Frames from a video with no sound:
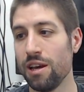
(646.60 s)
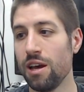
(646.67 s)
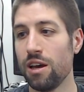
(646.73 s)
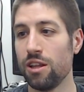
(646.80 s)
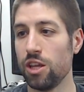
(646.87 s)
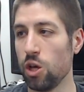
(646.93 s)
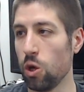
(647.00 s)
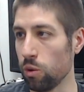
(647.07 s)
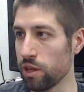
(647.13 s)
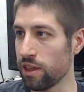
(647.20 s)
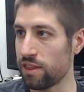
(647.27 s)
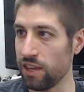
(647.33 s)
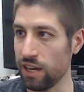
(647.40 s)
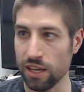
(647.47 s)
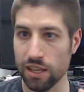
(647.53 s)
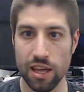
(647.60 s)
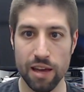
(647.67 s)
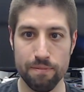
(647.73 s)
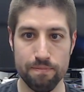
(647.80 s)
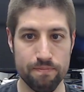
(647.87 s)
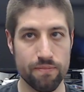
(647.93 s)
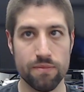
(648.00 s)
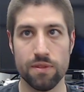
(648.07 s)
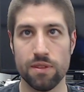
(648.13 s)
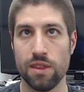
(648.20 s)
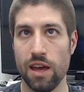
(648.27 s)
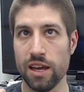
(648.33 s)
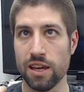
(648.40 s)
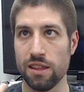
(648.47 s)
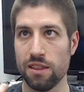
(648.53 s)
The only thing that
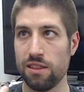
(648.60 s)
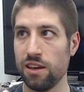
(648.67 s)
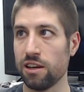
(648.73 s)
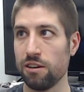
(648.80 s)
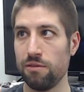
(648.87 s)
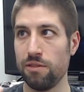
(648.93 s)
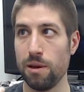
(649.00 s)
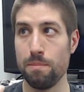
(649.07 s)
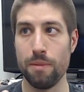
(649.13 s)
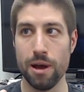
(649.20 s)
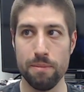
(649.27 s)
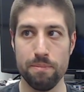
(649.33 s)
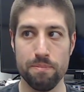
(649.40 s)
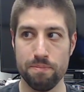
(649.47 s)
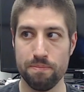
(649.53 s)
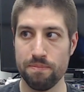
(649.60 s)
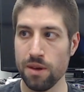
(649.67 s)
I can think of that might